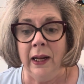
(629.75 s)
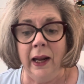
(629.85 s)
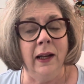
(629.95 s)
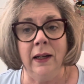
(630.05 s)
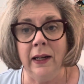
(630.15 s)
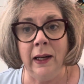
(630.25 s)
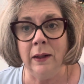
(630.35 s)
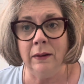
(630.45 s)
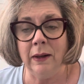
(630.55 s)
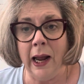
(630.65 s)

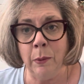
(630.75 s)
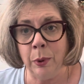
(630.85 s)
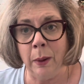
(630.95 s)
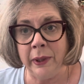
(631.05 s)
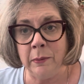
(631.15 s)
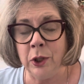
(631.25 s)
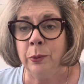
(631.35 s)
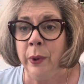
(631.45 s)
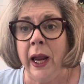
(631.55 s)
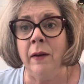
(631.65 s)
And I probably am too.
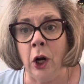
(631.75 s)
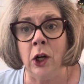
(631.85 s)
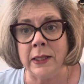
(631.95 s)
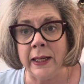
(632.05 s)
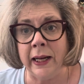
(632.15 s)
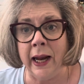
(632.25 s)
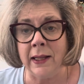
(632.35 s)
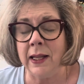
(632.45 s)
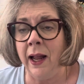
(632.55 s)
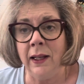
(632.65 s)
We have dogs and
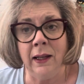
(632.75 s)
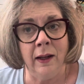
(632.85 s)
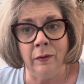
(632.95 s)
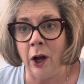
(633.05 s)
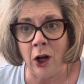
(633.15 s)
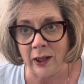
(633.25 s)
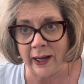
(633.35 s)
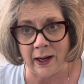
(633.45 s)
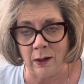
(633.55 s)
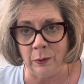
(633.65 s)
cats. I love all
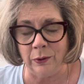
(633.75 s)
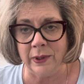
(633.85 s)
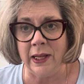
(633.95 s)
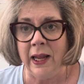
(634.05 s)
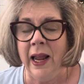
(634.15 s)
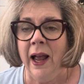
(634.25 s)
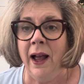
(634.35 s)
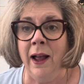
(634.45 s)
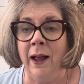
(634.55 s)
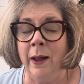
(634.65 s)
animals.
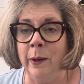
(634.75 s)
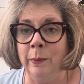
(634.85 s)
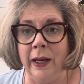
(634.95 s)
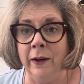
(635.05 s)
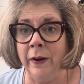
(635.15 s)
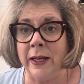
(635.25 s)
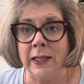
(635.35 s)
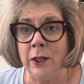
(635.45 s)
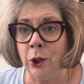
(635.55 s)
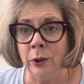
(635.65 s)
If I
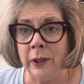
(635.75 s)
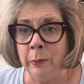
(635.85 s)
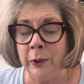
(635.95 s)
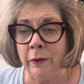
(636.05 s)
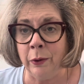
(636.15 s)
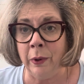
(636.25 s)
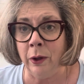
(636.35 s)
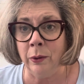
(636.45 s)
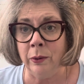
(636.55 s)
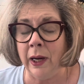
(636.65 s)
see a turtle in the middle of the
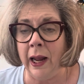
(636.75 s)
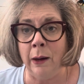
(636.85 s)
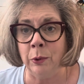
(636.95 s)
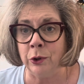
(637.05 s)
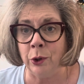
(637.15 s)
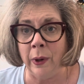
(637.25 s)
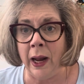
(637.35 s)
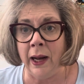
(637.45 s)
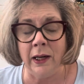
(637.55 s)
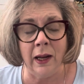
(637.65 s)
road, I
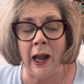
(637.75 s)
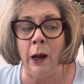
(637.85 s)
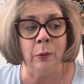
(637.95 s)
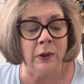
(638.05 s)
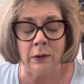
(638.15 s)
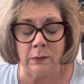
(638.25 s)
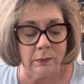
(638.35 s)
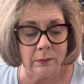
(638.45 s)
will